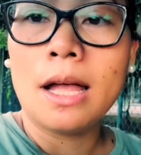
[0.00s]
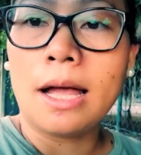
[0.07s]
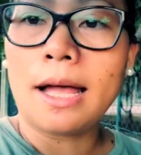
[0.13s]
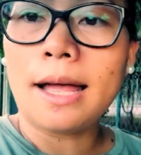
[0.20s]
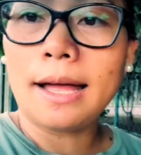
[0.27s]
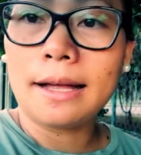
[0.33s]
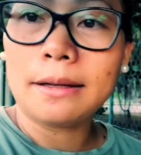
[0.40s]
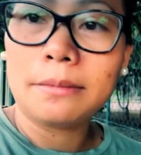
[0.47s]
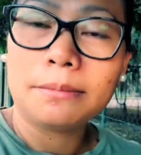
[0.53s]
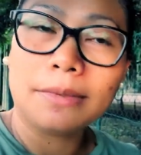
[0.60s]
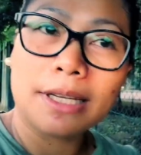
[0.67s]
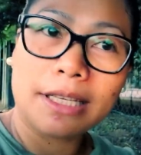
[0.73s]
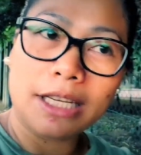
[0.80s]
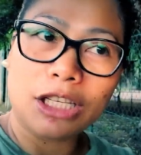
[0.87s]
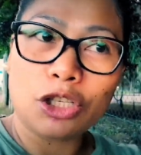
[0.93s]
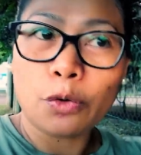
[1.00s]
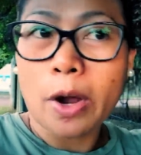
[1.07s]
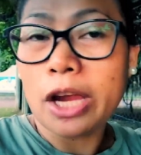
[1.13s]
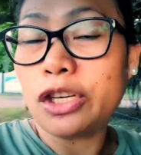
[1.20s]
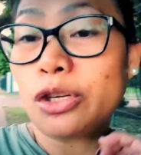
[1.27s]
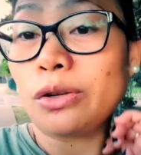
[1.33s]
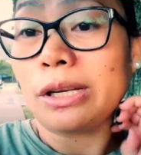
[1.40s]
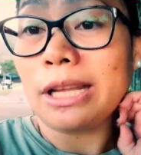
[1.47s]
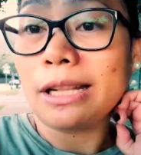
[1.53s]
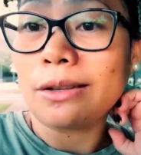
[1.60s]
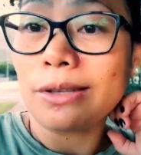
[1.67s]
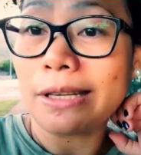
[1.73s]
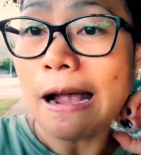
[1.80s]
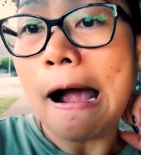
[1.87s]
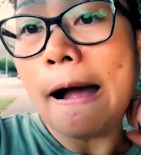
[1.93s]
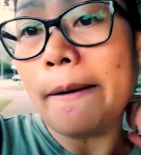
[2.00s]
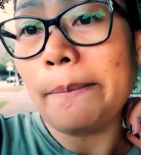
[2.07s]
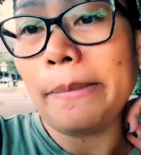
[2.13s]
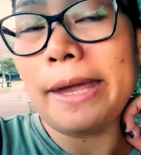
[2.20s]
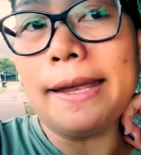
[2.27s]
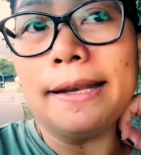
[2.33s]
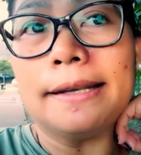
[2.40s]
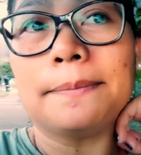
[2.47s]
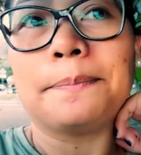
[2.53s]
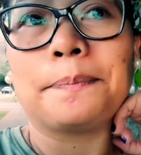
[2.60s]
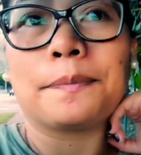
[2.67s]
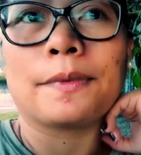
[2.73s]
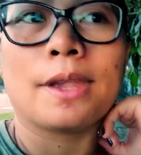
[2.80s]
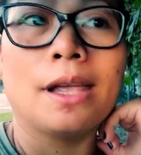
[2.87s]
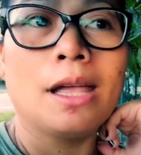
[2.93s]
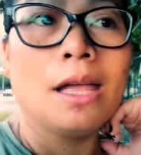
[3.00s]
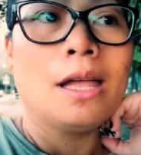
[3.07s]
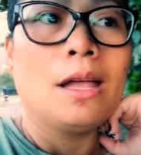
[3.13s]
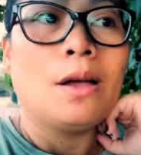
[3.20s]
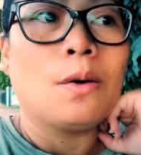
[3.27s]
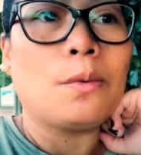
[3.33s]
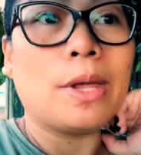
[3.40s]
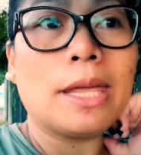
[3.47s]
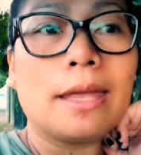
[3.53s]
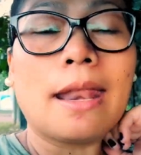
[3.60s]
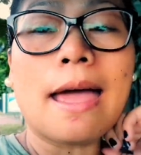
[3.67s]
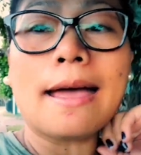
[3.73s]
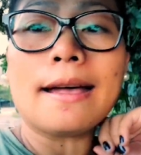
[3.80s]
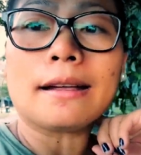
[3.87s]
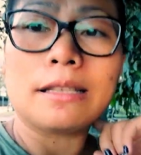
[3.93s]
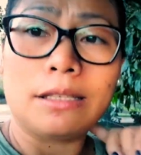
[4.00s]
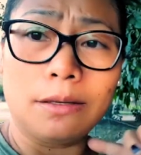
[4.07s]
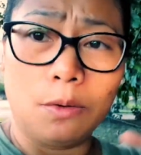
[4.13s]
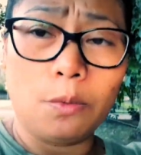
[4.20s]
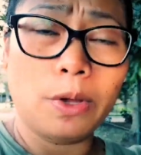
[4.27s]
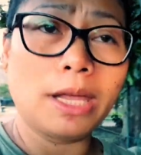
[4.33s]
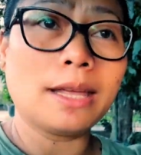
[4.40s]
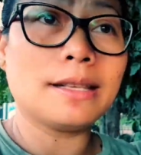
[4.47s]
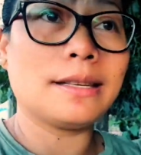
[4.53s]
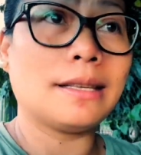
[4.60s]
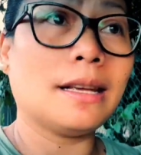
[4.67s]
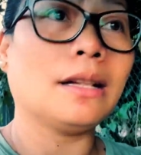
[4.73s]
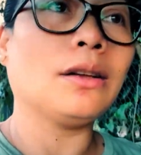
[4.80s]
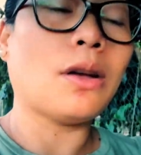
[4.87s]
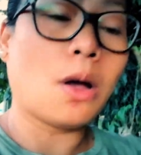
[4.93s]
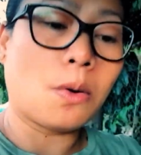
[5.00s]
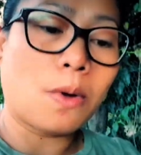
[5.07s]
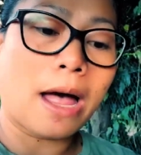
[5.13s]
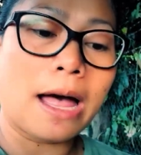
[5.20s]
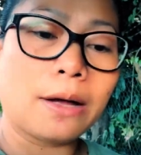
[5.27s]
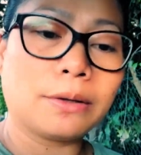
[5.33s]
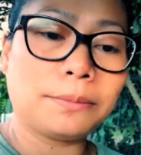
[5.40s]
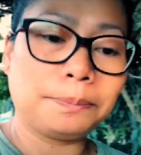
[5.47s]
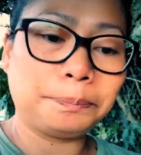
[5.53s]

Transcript: um, the situation dito sa amin we can we can still go out